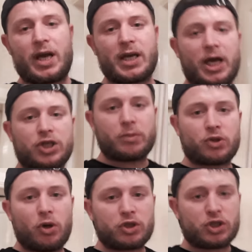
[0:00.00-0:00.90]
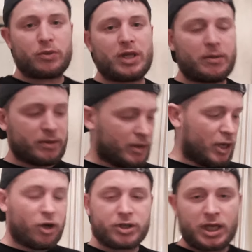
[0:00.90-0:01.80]
catch up and talk to you about them
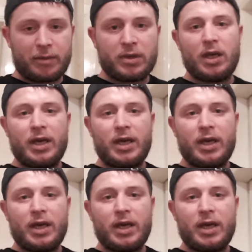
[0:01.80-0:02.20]
our time.